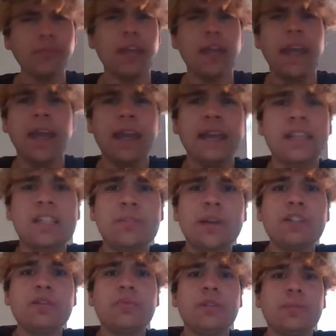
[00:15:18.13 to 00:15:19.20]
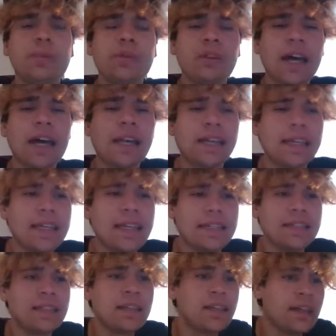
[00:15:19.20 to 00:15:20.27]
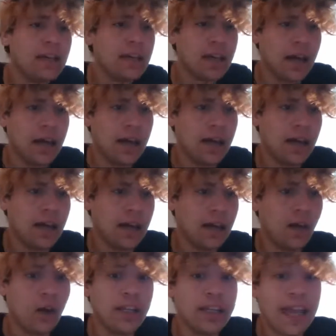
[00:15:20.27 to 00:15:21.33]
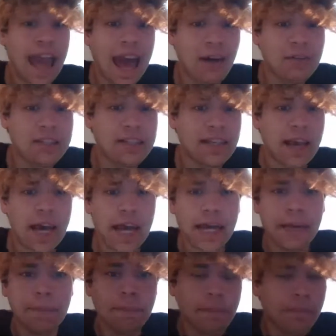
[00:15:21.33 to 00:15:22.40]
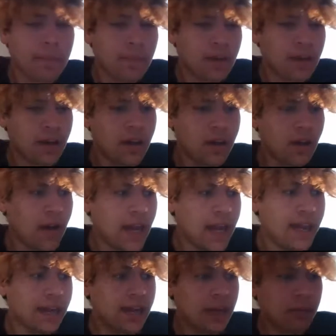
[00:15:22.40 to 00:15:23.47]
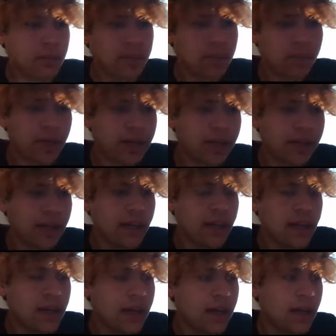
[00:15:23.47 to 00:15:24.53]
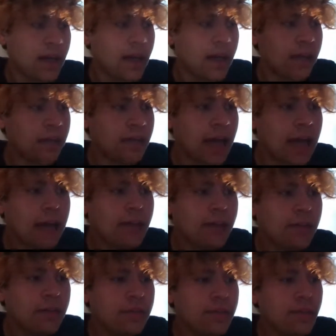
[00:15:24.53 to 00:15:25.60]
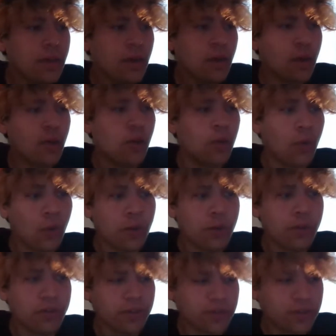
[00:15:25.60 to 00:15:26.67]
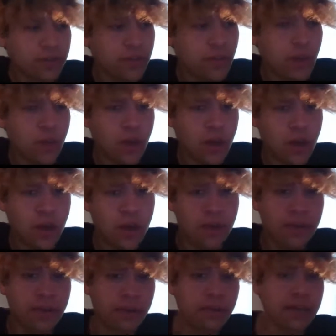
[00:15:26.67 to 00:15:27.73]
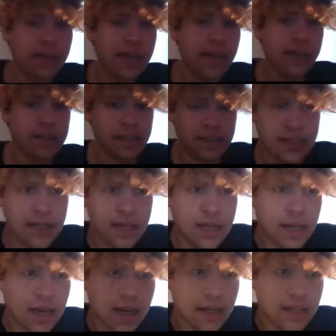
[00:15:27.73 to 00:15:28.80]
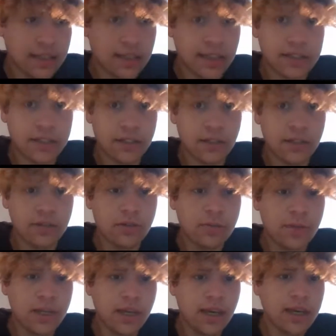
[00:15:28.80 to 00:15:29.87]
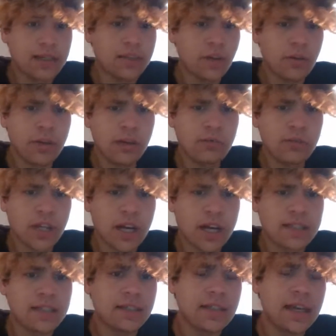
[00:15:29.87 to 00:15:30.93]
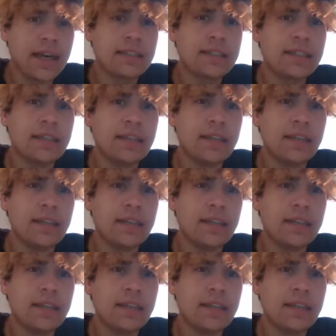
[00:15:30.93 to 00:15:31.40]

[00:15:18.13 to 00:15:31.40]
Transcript: and especially when you put a lot of heat on the outside. A&M was bringing a lot of corners on third downs to get to the QB. Antonio Johnson, that's